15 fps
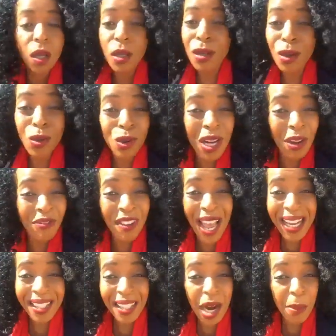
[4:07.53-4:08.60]
You couldn't have
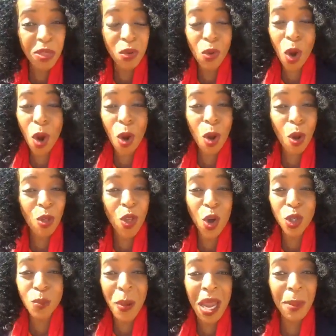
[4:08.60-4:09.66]
flagged it up through all
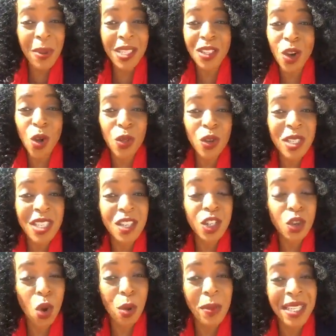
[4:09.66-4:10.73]
those payments and all those
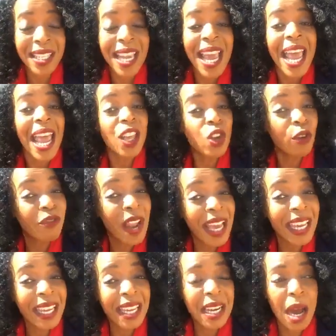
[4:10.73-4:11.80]
installments, and you're
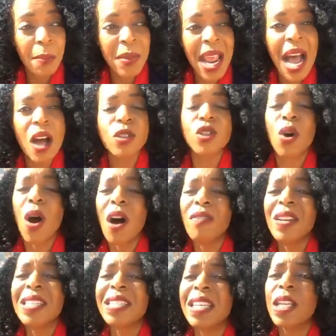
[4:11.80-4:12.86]
flagging it up now. So
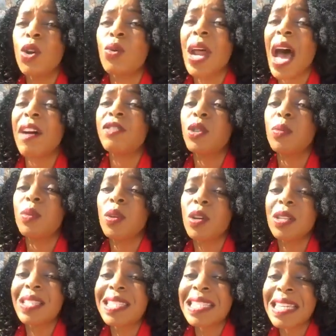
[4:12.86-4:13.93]
obviously you would have to
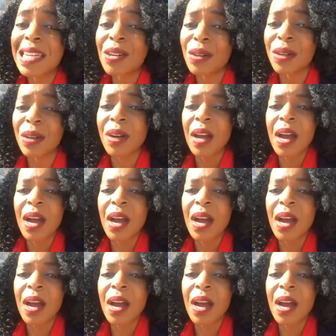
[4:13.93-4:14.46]
consider